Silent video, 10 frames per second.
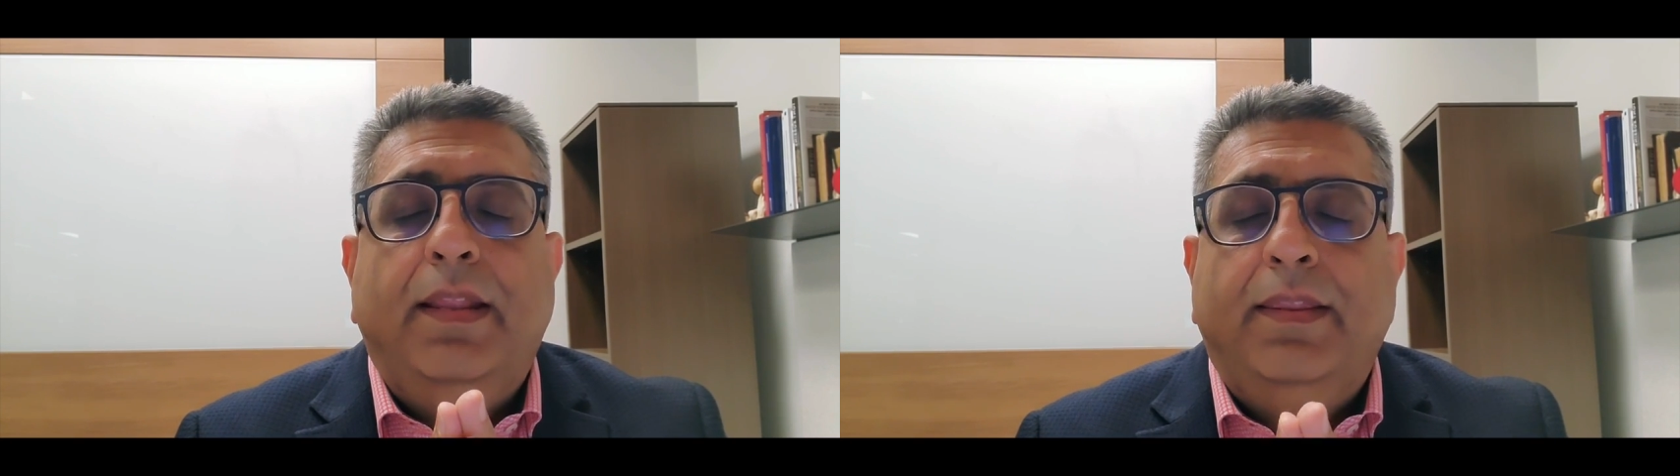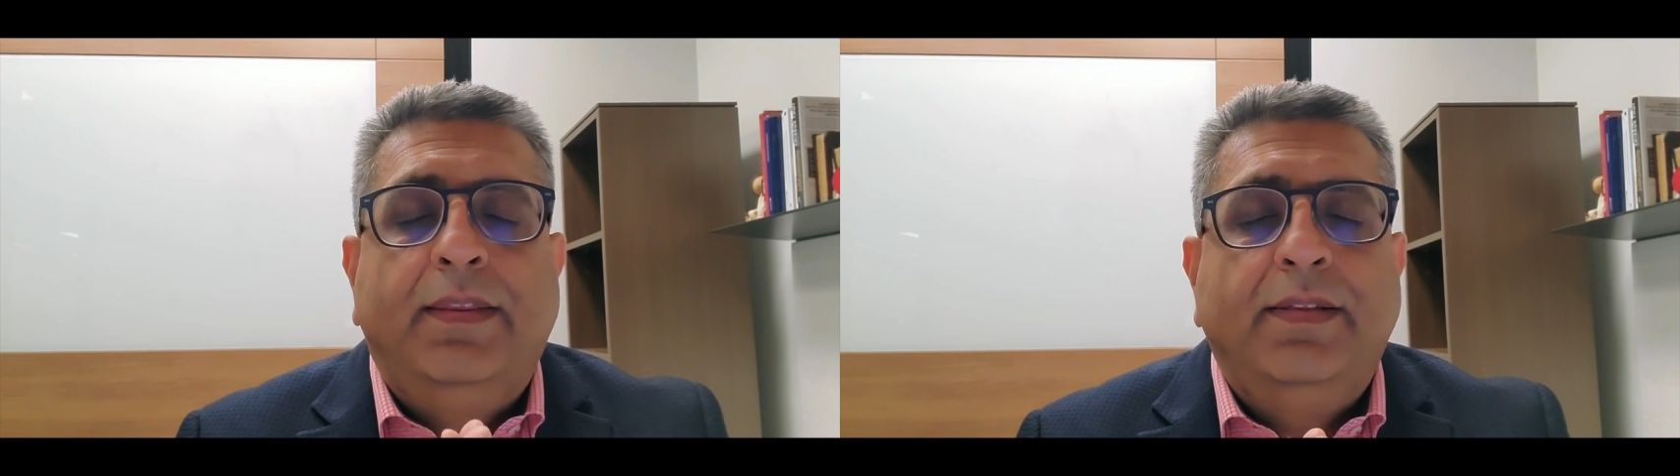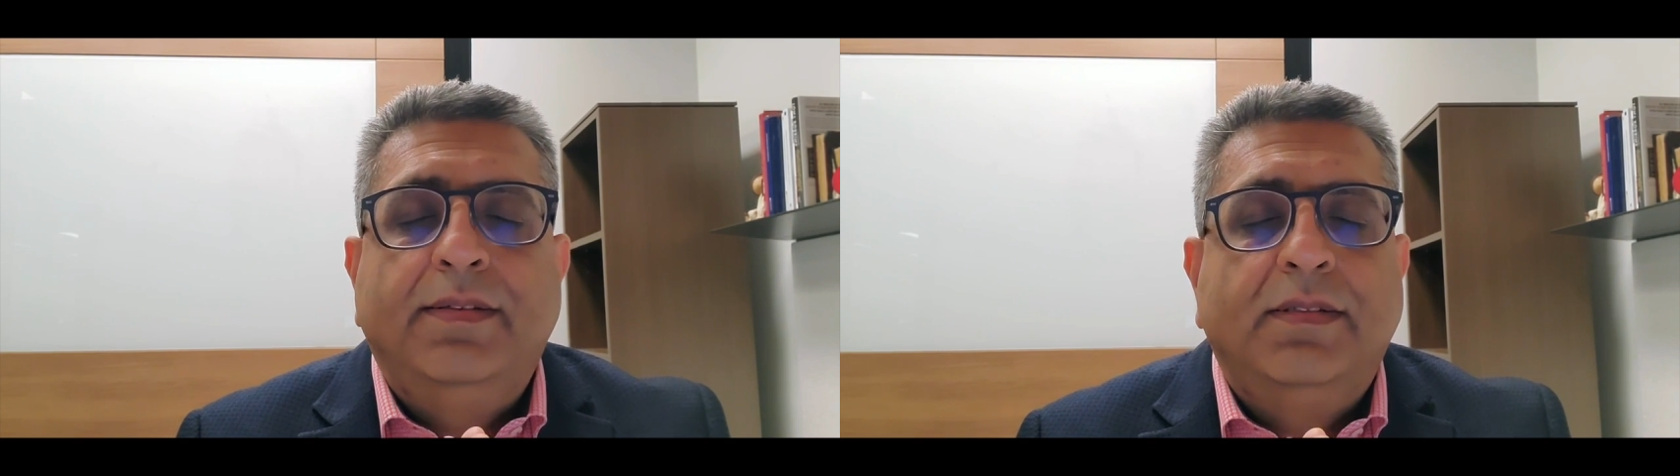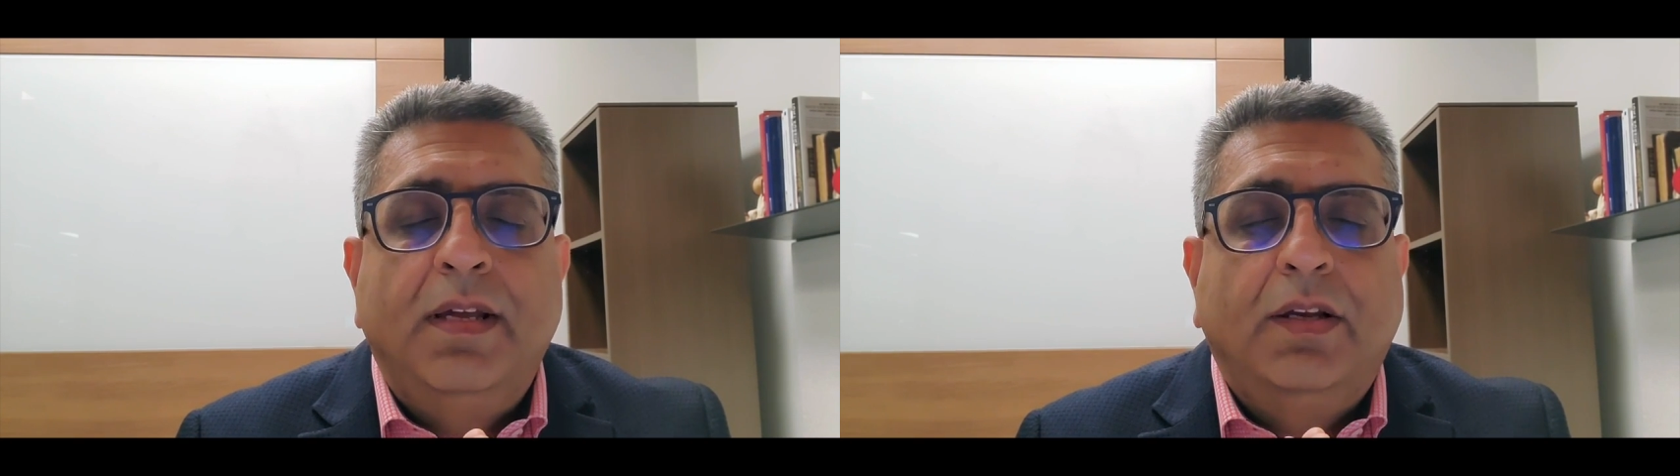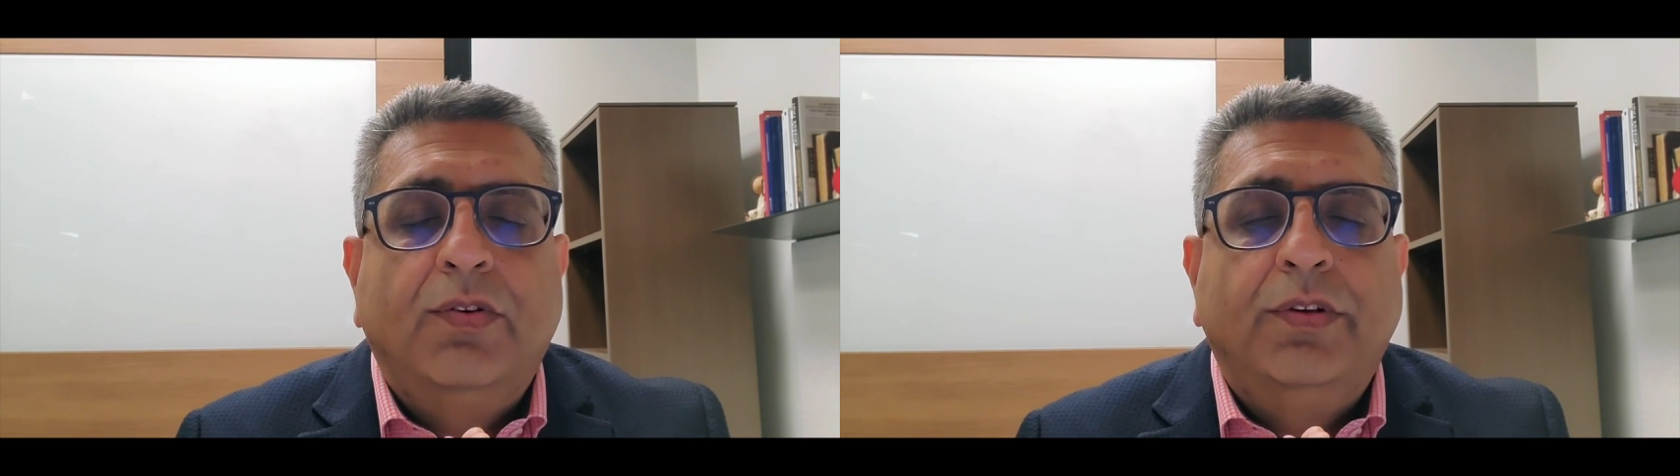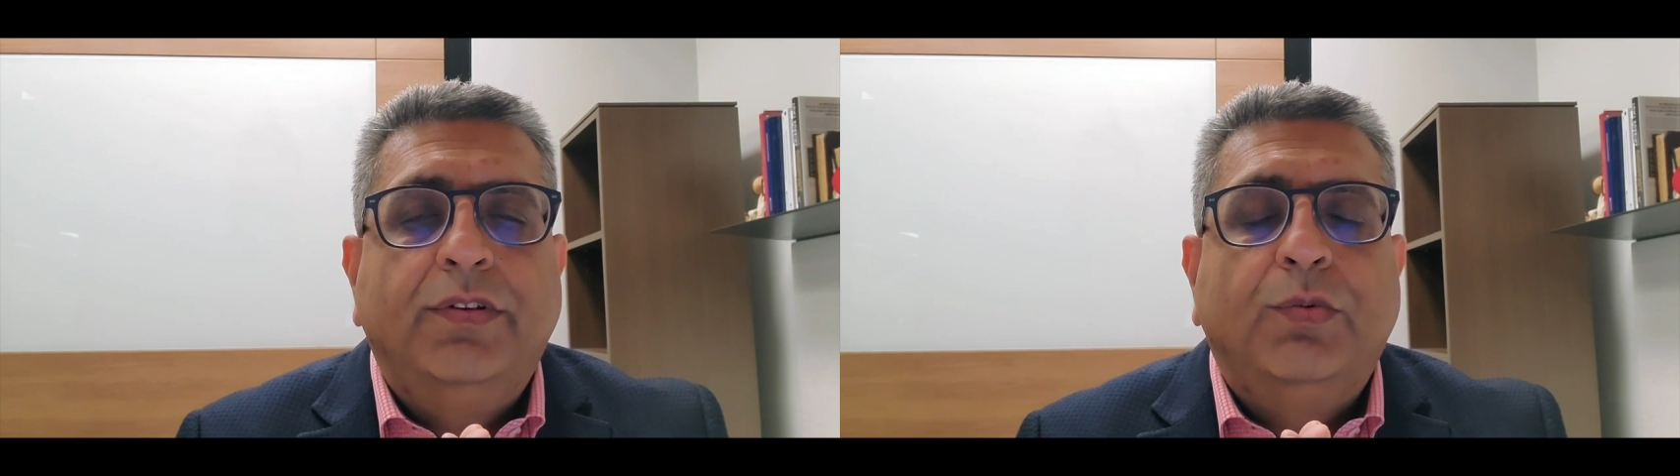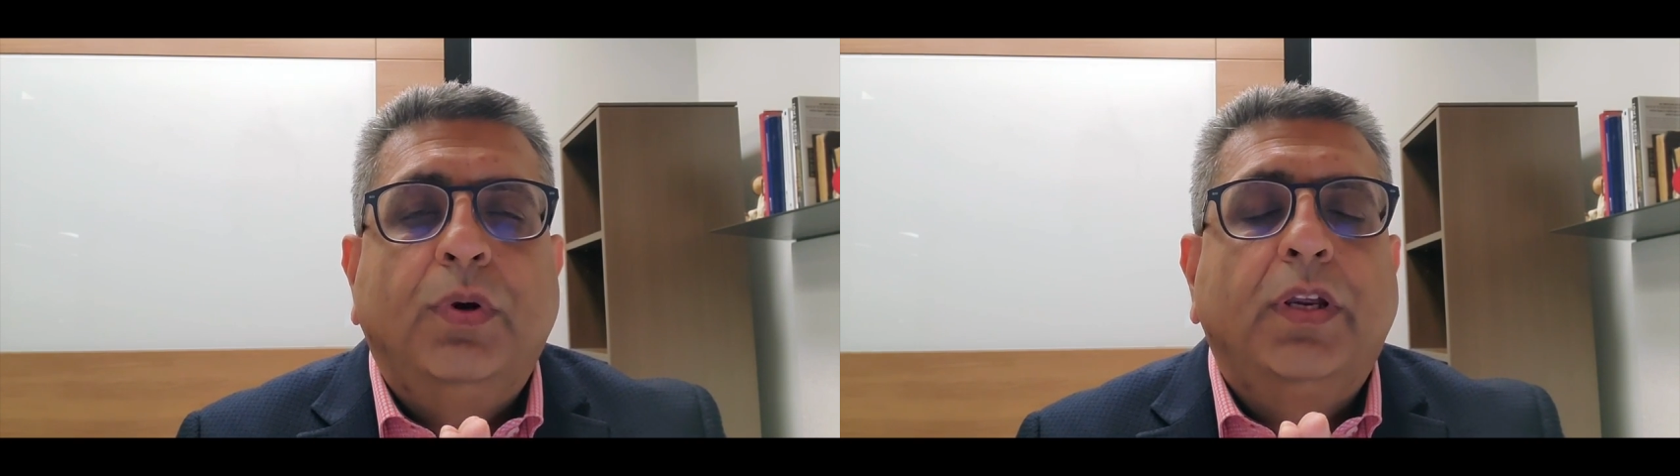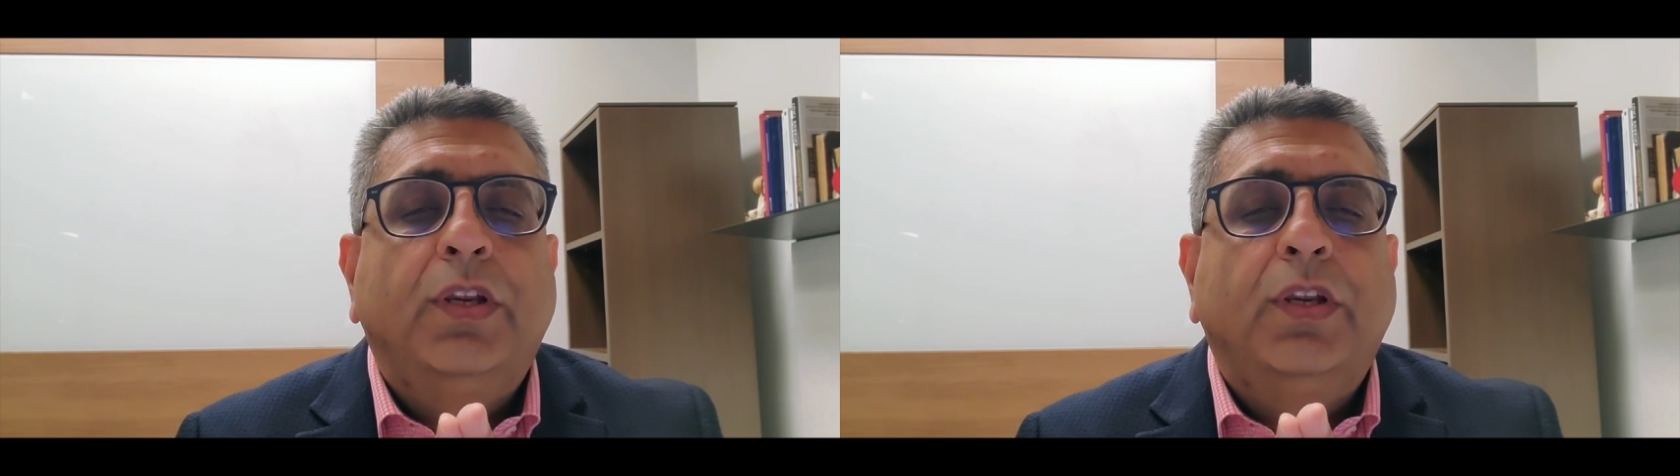this is not going to work.